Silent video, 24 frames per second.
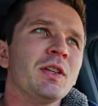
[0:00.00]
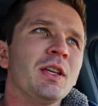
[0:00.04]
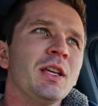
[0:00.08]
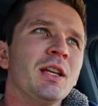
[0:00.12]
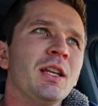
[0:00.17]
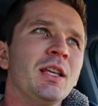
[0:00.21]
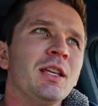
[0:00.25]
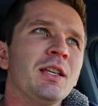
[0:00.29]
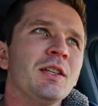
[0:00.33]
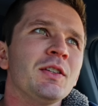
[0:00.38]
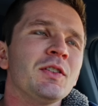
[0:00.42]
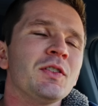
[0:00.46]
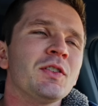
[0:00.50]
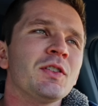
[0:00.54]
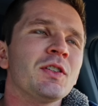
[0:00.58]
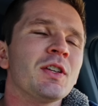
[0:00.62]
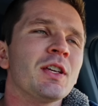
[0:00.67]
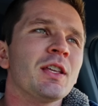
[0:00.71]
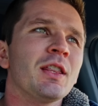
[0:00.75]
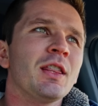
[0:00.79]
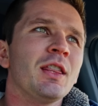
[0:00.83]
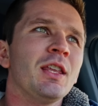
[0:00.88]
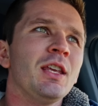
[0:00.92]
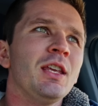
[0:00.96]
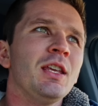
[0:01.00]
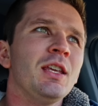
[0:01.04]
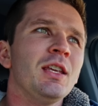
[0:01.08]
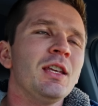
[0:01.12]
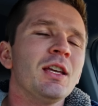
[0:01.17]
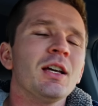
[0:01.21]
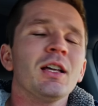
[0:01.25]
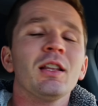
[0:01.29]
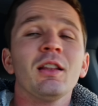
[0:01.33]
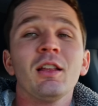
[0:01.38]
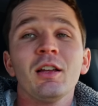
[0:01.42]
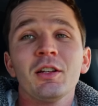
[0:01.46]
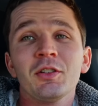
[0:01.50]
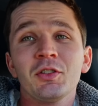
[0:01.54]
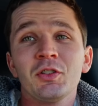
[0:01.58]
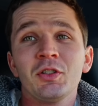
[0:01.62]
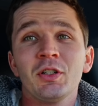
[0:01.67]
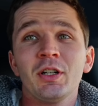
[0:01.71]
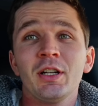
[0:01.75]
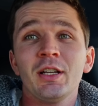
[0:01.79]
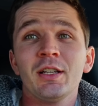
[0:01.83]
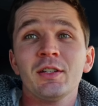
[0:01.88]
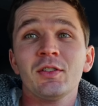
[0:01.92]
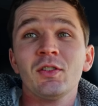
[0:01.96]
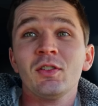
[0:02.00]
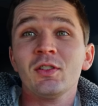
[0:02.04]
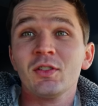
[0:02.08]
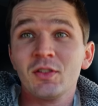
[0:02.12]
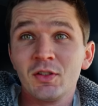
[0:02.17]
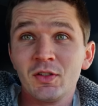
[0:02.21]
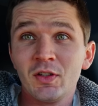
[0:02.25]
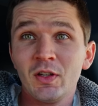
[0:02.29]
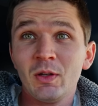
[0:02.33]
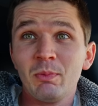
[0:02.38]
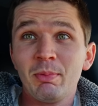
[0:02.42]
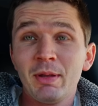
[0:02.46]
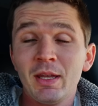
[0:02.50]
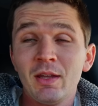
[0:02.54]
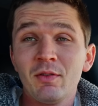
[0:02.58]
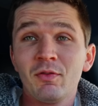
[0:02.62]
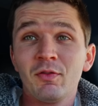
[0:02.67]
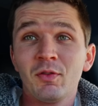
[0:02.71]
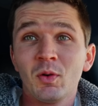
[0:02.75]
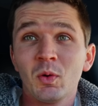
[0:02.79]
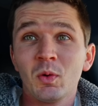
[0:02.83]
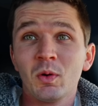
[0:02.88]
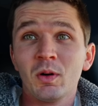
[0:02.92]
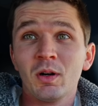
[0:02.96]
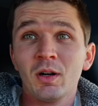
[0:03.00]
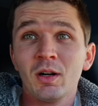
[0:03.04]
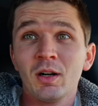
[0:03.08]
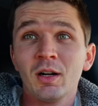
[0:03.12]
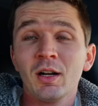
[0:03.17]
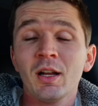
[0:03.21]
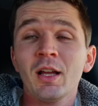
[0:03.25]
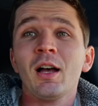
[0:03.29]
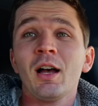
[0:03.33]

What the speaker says: It is the illustrious CP4